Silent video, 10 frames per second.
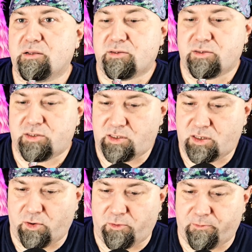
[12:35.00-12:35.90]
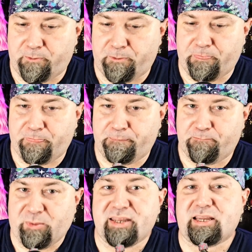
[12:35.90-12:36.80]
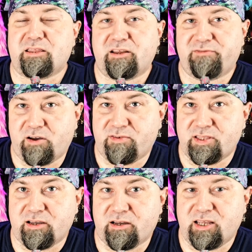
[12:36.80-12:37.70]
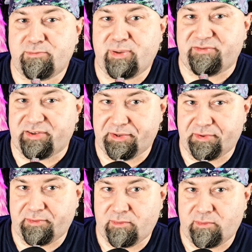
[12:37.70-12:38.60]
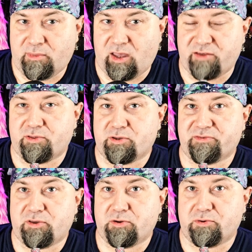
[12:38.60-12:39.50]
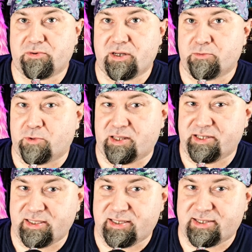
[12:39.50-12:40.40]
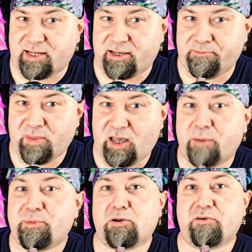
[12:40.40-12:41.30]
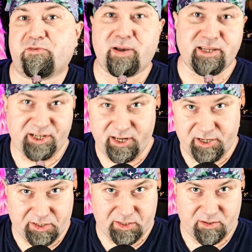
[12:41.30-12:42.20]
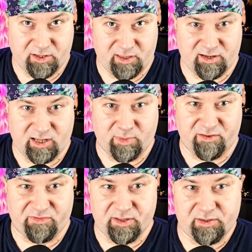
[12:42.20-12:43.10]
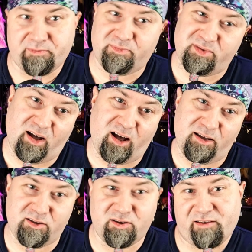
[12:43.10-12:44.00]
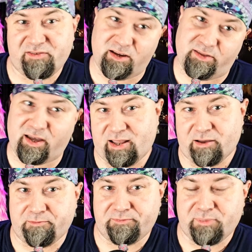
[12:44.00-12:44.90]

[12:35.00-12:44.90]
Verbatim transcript: So, now that I've covered the undead benefits, and for those of you who didn't want to listen this time, I'm going to go over my changes to the undead benefits. Haha, you have to hear that now.